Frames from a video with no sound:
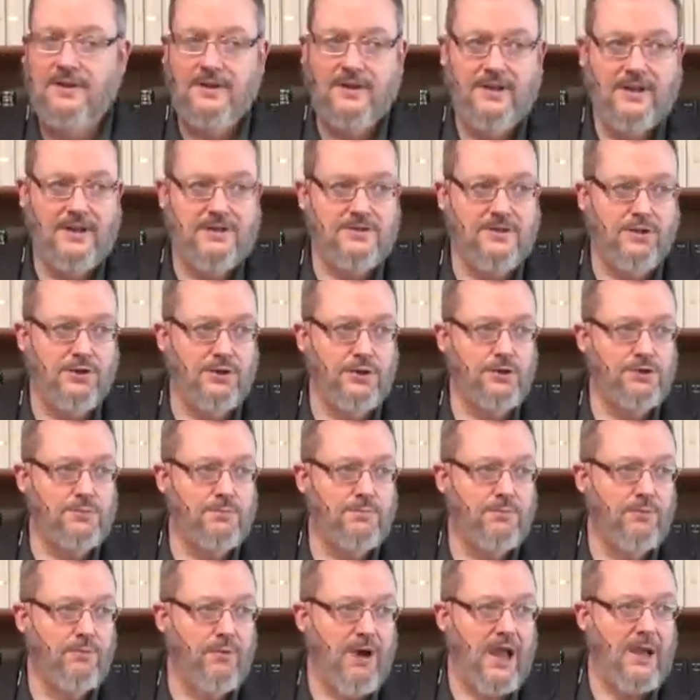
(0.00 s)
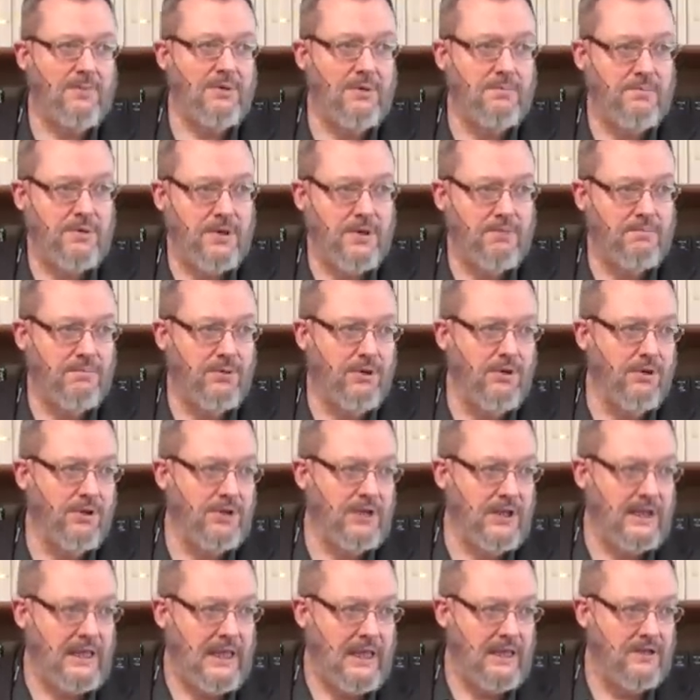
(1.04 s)
he's a loose, rabid pit bull in
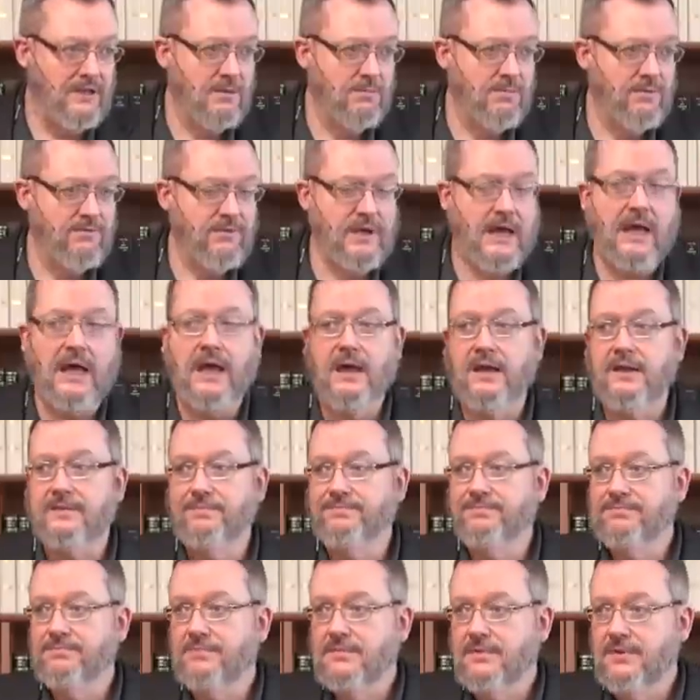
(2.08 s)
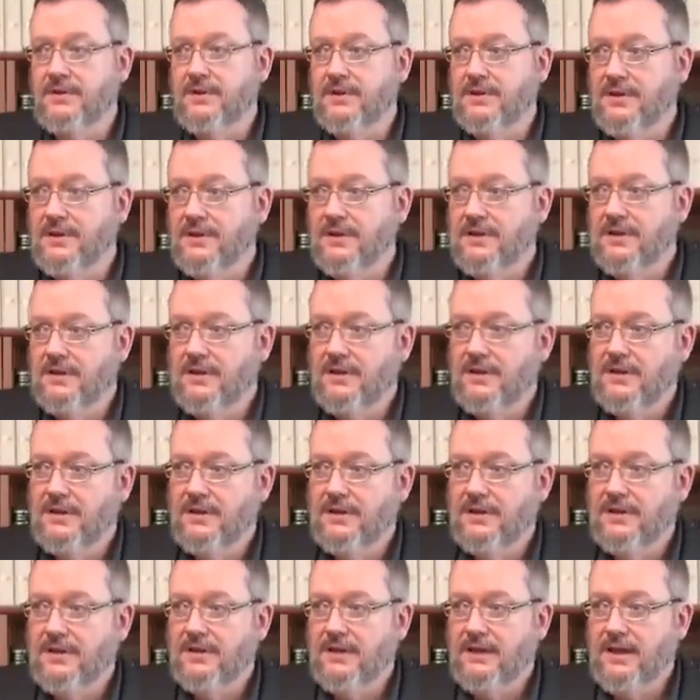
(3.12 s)
the kingdom of God.
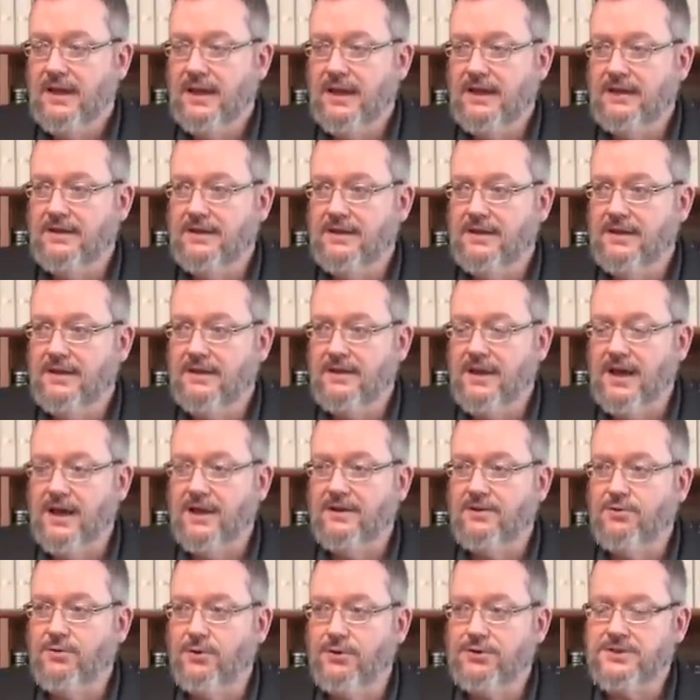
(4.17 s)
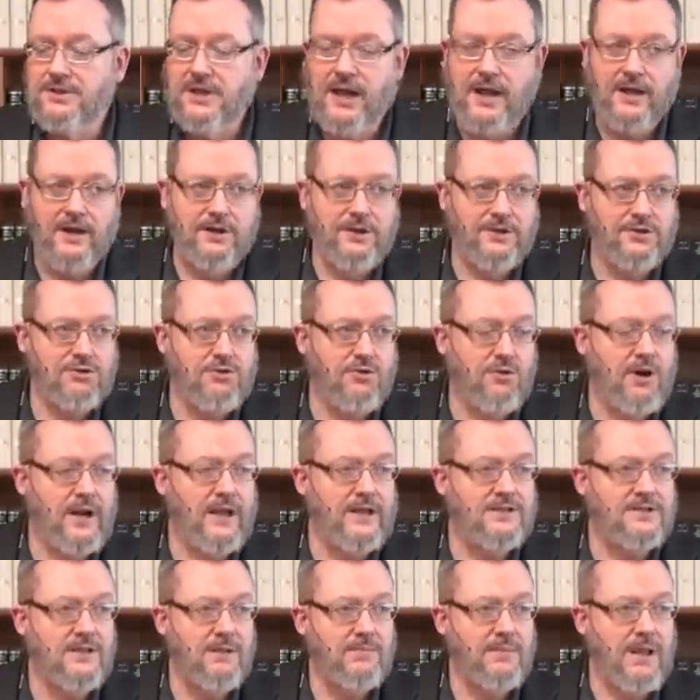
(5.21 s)
And uh, God, of course, God in His
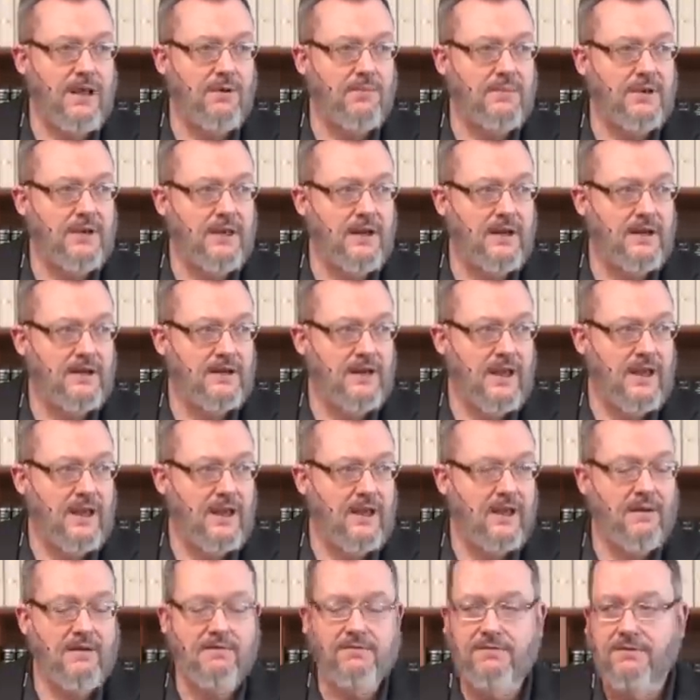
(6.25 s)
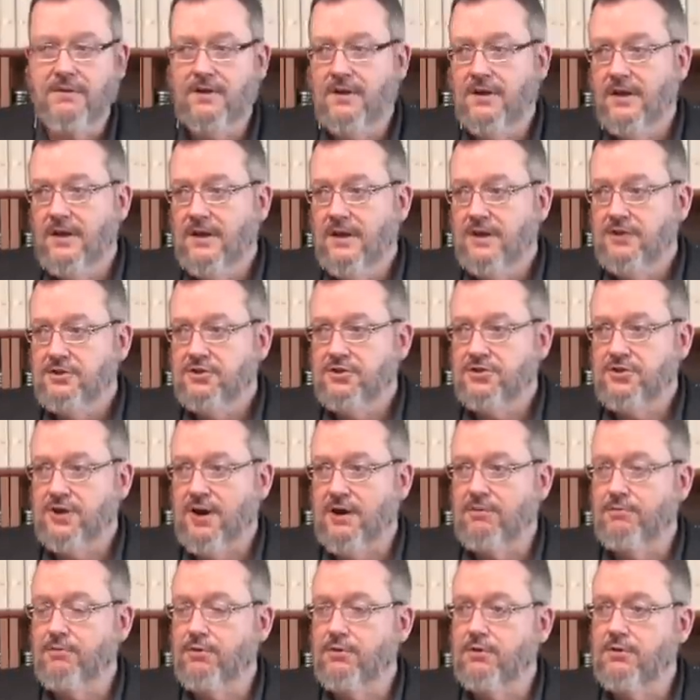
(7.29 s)
grace, I'm now beginning to have
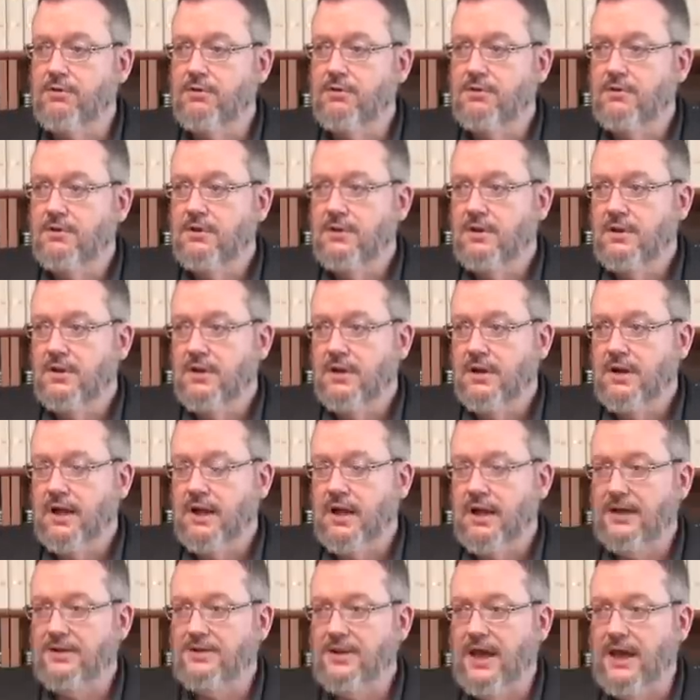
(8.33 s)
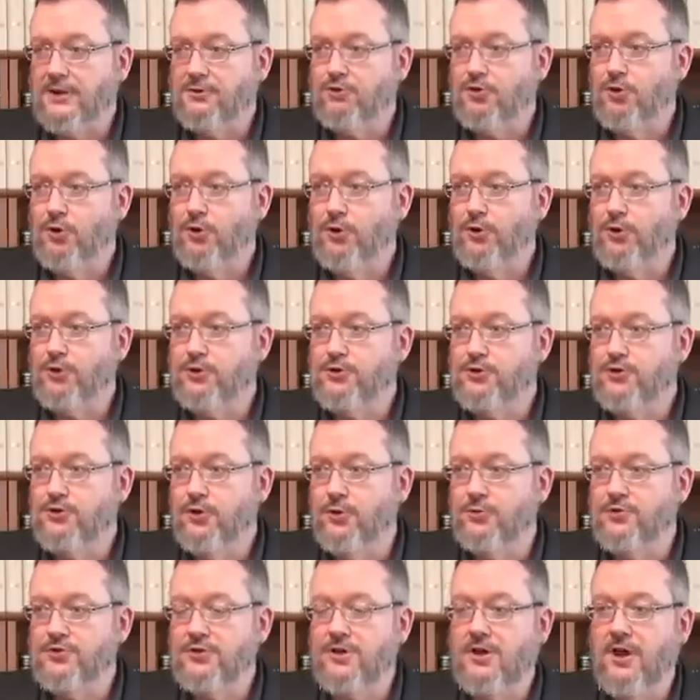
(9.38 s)
several uh, doctoral
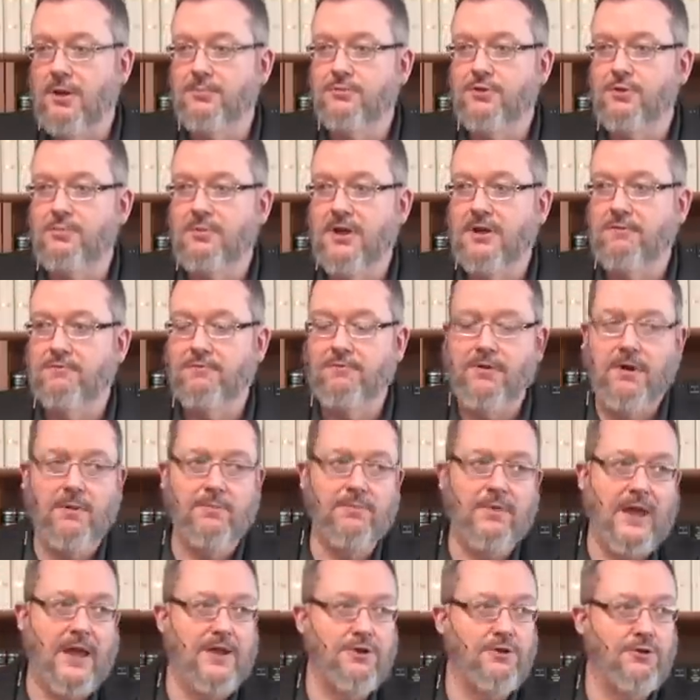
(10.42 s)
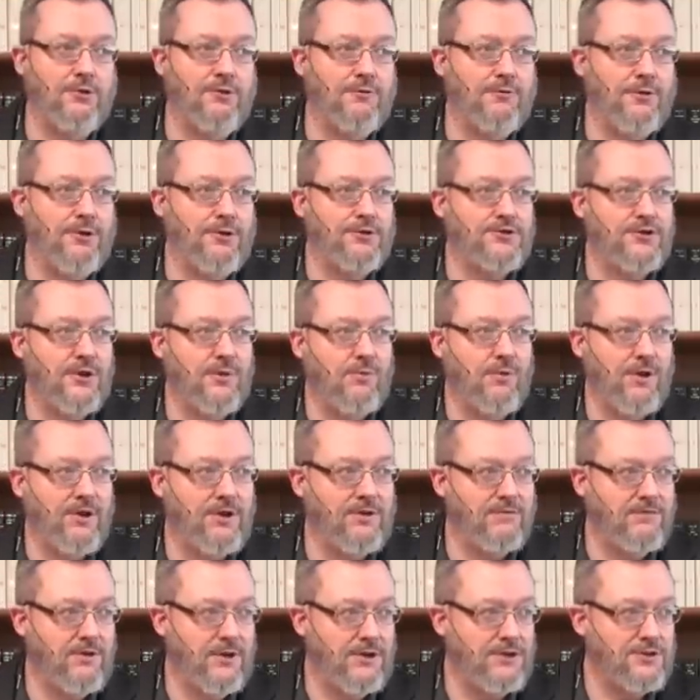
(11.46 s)
students come to me from that university wanting
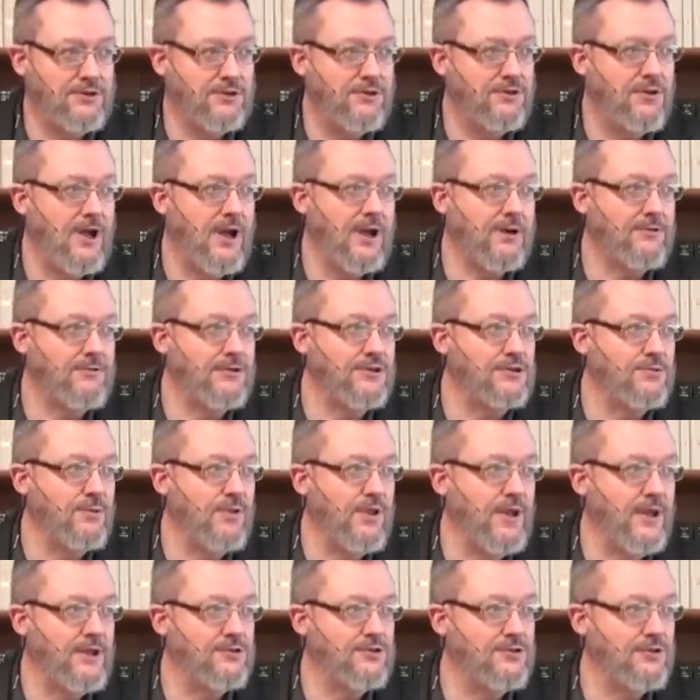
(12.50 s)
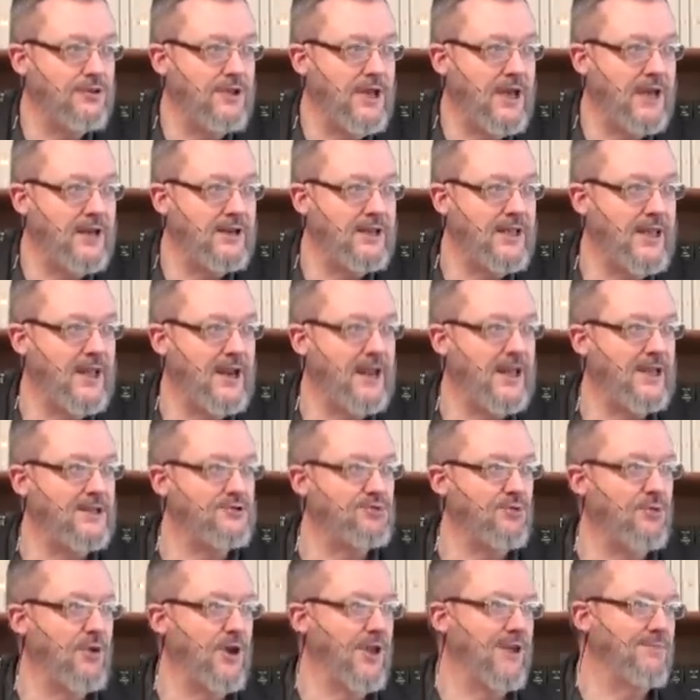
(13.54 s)
to finish their doctorates with us. So God kind of
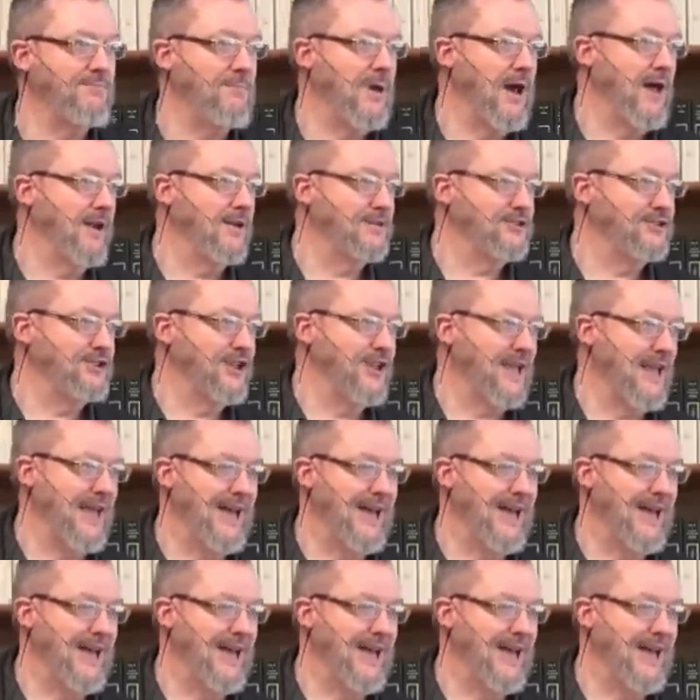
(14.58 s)
has a way of balancing